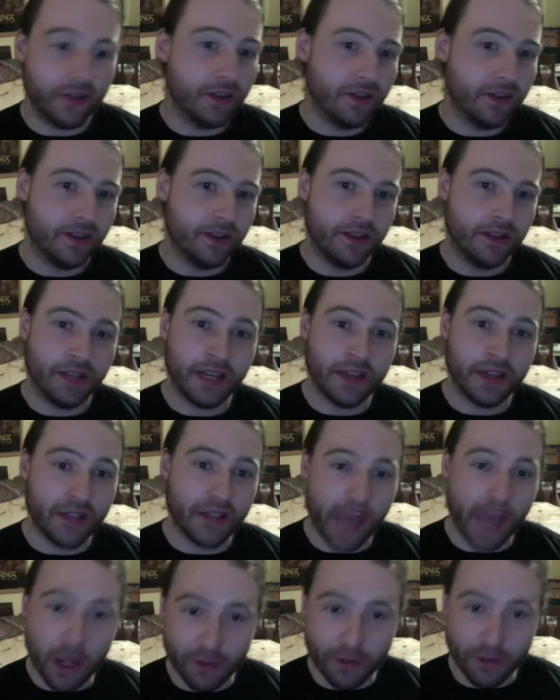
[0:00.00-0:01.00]
The
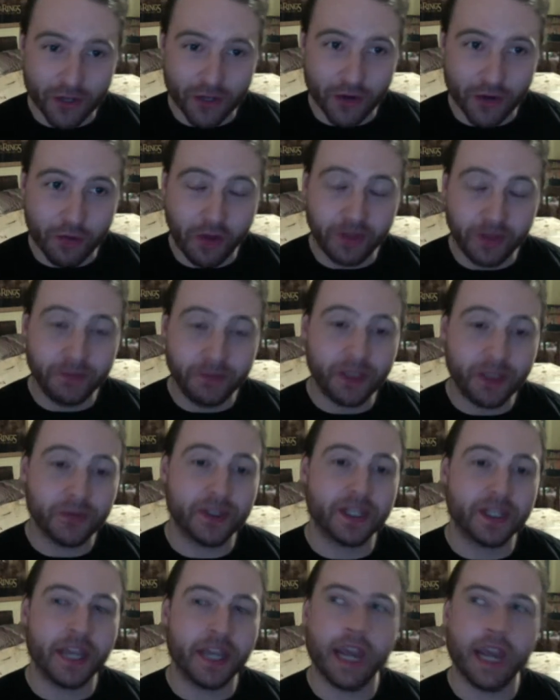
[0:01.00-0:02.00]
elves don't want them to
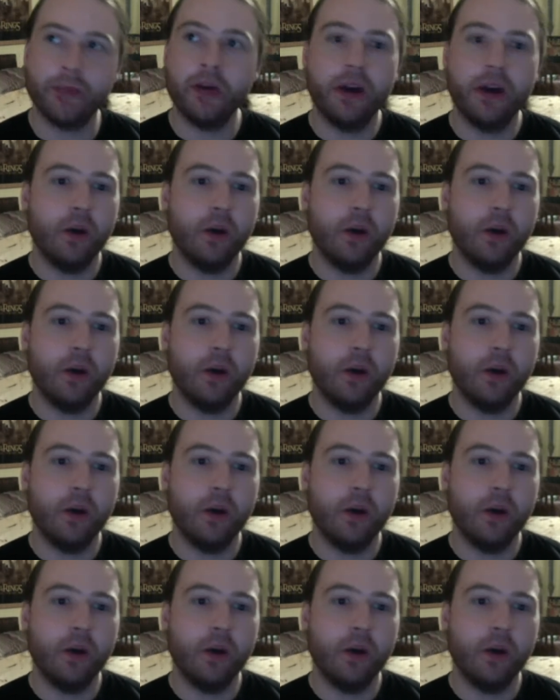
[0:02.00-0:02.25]
escape.